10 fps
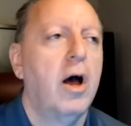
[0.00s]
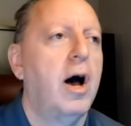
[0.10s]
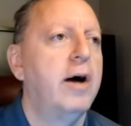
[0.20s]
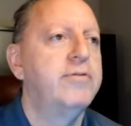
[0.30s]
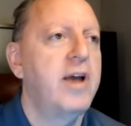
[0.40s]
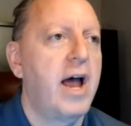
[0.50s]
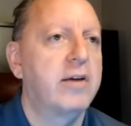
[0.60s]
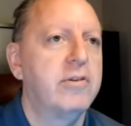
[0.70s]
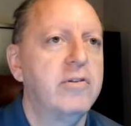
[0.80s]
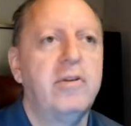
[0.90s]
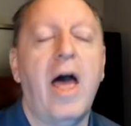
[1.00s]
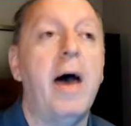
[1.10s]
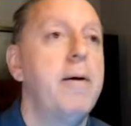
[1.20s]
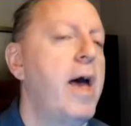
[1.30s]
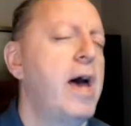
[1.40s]
of taxes
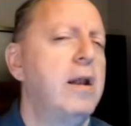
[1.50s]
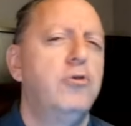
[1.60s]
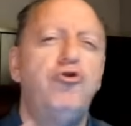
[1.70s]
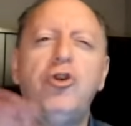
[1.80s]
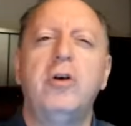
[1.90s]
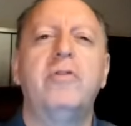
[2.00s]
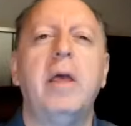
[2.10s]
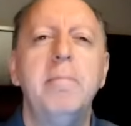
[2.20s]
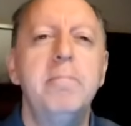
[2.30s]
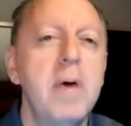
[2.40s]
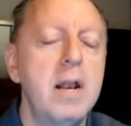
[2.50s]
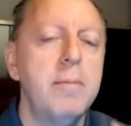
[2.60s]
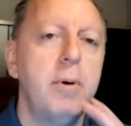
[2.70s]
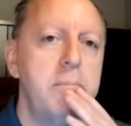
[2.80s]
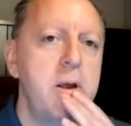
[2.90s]
at, at just a
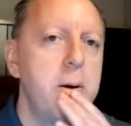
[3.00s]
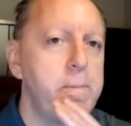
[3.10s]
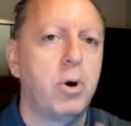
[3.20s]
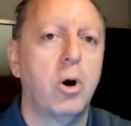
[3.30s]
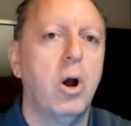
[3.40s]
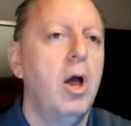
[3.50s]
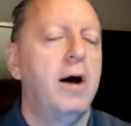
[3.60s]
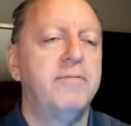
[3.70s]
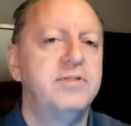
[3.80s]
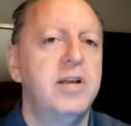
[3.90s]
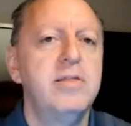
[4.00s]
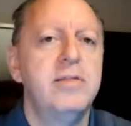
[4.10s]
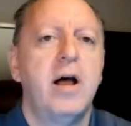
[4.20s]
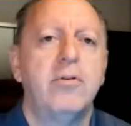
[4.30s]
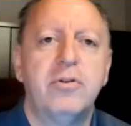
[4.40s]
minimum number of
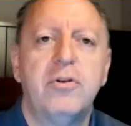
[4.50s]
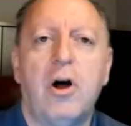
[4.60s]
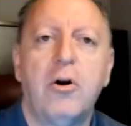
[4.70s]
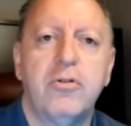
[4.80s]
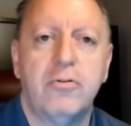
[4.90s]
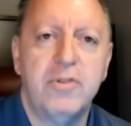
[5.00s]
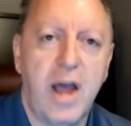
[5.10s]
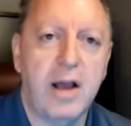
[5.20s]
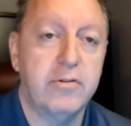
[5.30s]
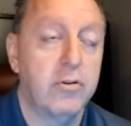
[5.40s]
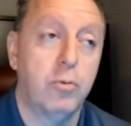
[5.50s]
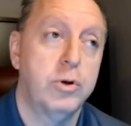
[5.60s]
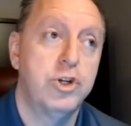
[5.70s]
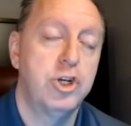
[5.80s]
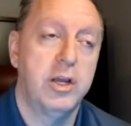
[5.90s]
$10,000 of taxes,
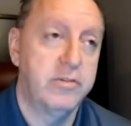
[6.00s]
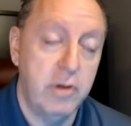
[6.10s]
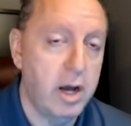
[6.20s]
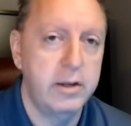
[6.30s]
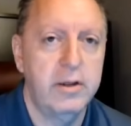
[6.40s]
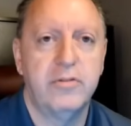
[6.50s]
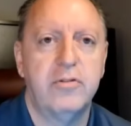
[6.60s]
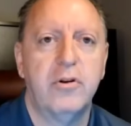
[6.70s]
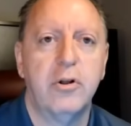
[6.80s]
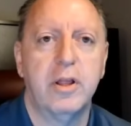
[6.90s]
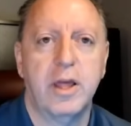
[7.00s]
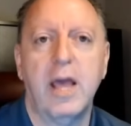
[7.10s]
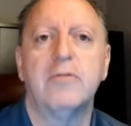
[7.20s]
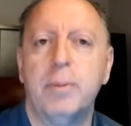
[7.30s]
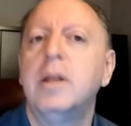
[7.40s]
which is not necessarily the
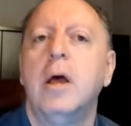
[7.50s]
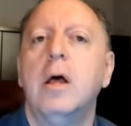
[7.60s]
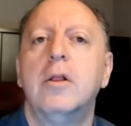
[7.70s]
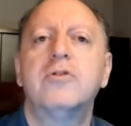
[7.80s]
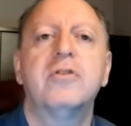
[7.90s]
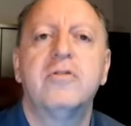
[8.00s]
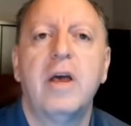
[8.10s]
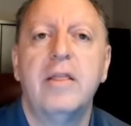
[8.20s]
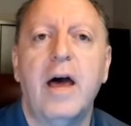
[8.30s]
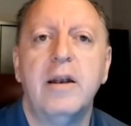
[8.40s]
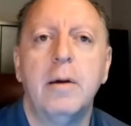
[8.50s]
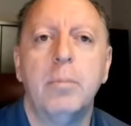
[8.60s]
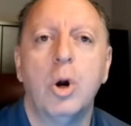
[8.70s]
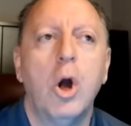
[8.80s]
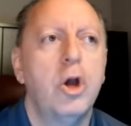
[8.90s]
case, but let's just say that
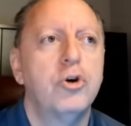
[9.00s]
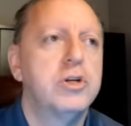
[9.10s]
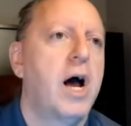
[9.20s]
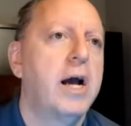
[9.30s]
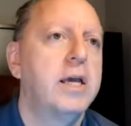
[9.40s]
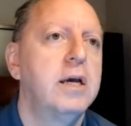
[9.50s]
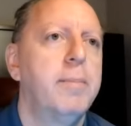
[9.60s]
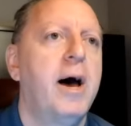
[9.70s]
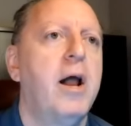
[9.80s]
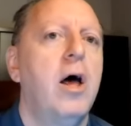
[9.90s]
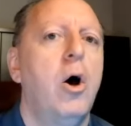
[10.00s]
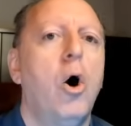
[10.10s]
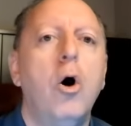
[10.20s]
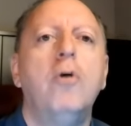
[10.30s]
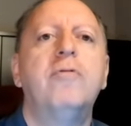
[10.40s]
number, you're talking about
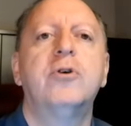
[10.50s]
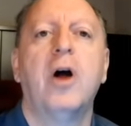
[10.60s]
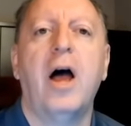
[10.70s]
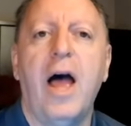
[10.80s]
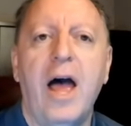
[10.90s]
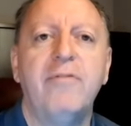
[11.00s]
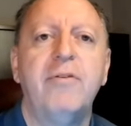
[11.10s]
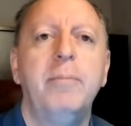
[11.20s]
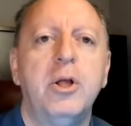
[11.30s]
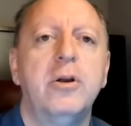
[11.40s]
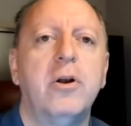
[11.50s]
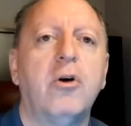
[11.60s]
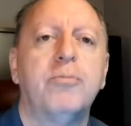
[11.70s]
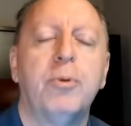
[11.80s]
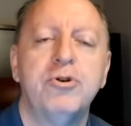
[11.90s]
over a half a million
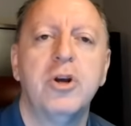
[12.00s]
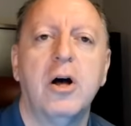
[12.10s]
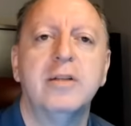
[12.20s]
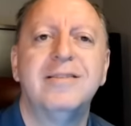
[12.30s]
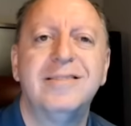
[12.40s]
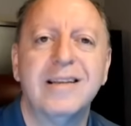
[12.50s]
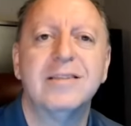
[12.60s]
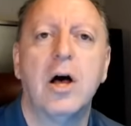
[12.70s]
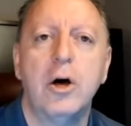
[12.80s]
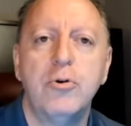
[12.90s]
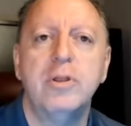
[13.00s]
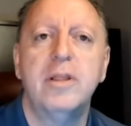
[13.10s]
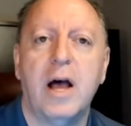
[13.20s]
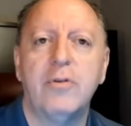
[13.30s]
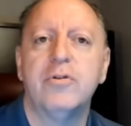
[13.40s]
dollars, pushing on
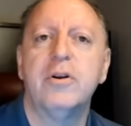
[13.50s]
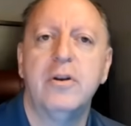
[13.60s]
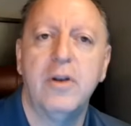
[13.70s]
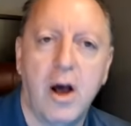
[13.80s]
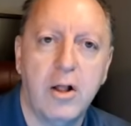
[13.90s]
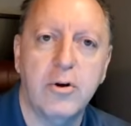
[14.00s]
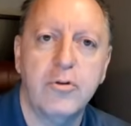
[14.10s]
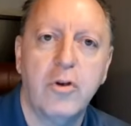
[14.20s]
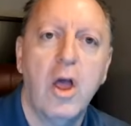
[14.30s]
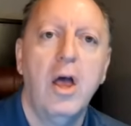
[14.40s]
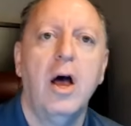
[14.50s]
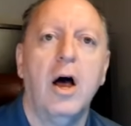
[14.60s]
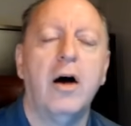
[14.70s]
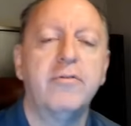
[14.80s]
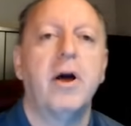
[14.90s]
$600,000
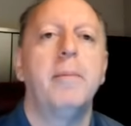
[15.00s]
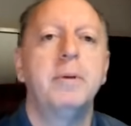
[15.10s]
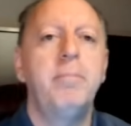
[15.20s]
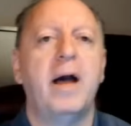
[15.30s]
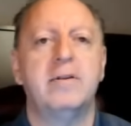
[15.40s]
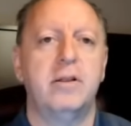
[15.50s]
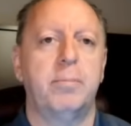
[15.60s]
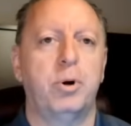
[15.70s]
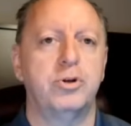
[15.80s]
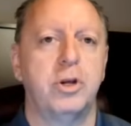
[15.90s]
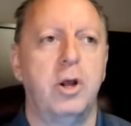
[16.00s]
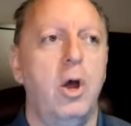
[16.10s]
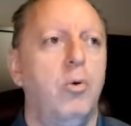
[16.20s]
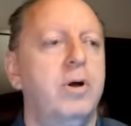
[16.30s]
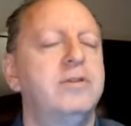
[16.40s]
of coming back to the person.
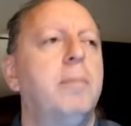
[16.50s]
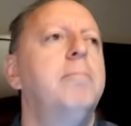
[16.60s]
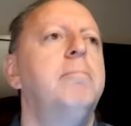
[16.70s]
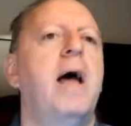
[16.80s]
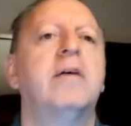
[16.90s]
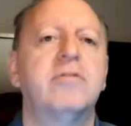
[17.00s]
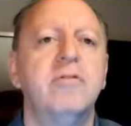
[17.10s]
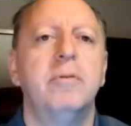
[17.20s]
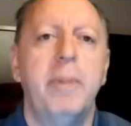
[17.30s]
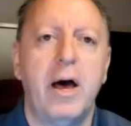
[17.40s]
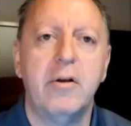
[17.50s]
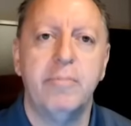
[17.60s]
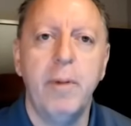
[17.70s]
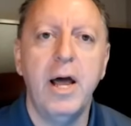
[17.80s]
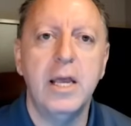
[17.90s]
Well, that's a massive amount of
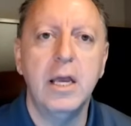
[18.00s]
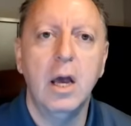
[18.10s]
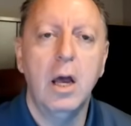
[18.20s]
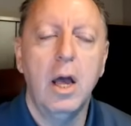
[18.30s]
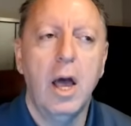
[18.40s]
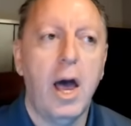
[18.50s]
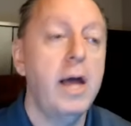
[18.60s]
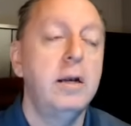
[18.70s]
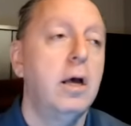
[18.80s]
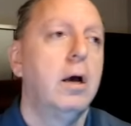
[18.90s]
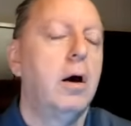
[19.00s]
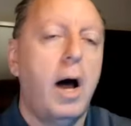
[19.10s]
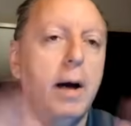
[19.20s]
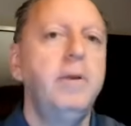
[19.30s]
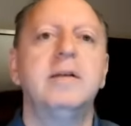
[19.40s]
money. And
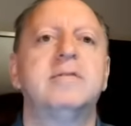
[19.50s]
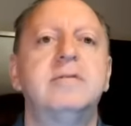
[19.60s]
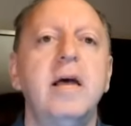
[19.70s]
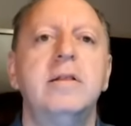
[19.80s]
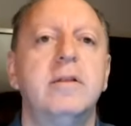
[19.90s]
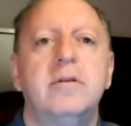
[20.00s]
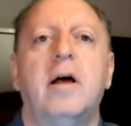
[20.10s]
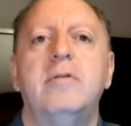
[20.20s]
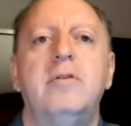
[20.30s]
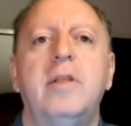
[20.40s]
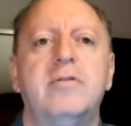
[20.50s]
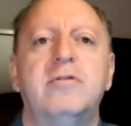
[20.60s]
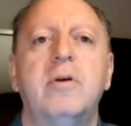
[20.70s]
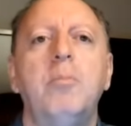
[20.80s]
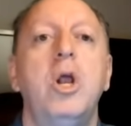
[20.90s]
I'm not saying that, that
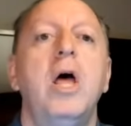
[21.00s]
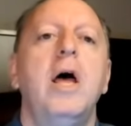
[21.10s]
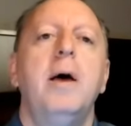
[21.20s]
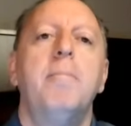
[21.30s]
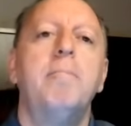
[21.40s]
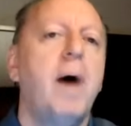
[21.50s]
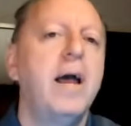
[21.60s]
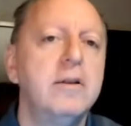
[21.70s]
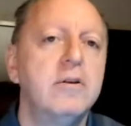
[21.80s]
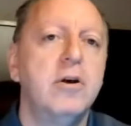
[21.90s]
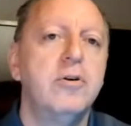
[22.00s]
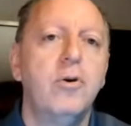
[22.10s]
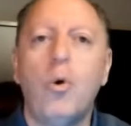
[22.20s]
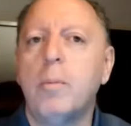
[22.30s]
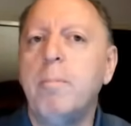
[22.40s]
someone might
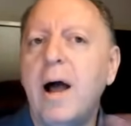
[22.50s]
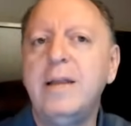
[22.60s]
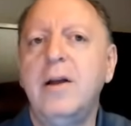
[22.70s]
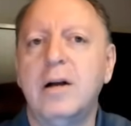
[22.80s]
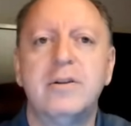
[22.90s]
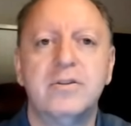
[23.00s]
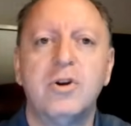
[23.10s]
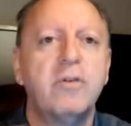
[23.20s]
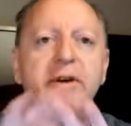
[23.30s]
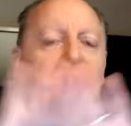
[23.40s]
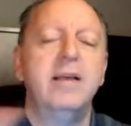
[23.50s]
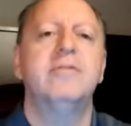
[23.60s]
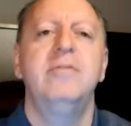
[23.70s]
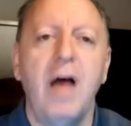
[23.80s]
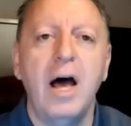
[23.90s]
or might not deserve it. It
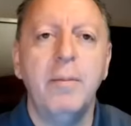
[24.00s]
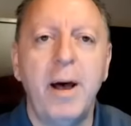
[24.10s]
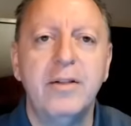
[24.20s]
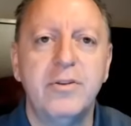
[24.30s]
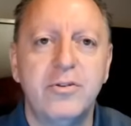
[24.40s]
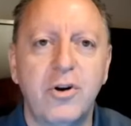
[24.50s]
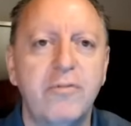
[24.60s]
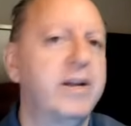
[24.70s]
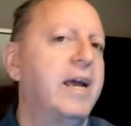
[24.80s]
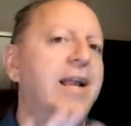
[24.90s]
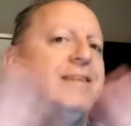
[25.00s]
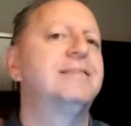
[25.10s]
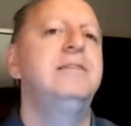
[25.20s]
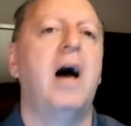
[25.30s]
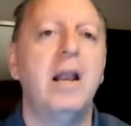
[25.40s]
is not about deserving and it's
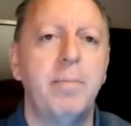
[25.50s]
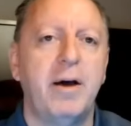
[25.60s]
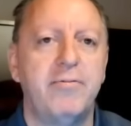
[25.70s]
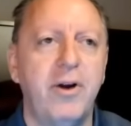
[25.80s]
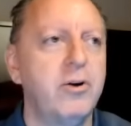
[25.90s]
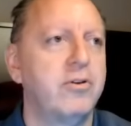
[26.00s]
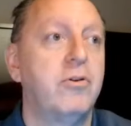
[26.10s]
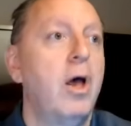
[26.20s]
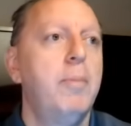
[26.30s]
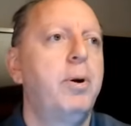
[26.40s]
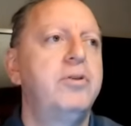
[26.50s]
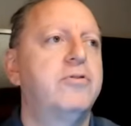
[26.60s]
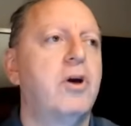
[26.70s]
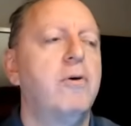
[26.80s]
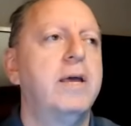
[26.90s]
not about fairness, but it's
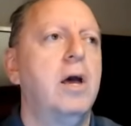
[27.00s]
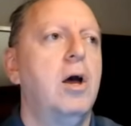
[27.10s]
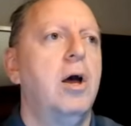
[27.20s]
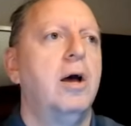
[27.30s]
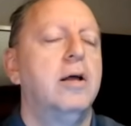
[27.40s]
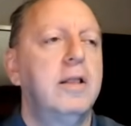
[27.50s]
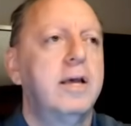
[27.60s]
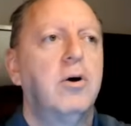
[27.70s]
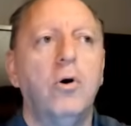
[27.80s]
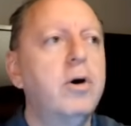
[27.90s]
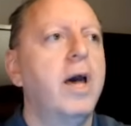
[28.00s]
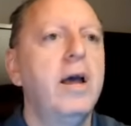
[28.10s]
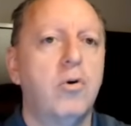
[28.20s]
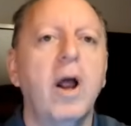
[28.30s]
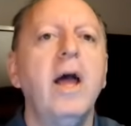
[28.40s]
going like, okay,
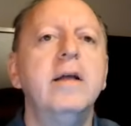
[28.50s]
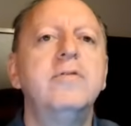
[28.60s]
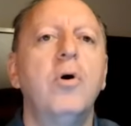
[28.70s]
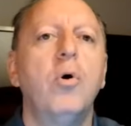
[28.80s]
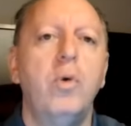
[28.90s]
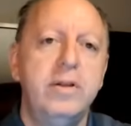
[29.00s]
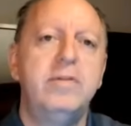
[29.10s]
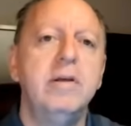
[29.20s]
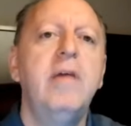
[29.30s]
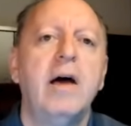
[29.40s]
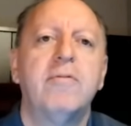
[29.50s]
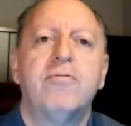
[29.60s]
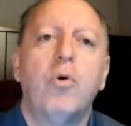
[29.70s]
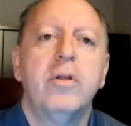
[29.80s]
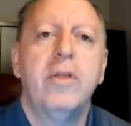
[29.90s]
great. We did that
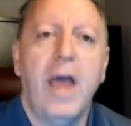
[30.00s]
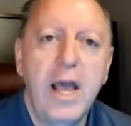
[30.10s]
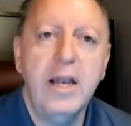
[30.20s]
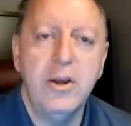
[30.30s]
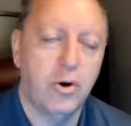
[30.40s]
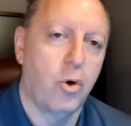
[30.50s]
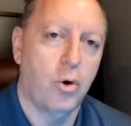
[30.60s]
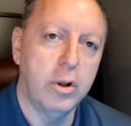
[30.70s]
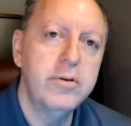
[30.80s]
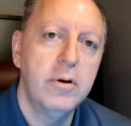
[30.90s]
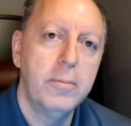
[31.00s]
for the 80 year old.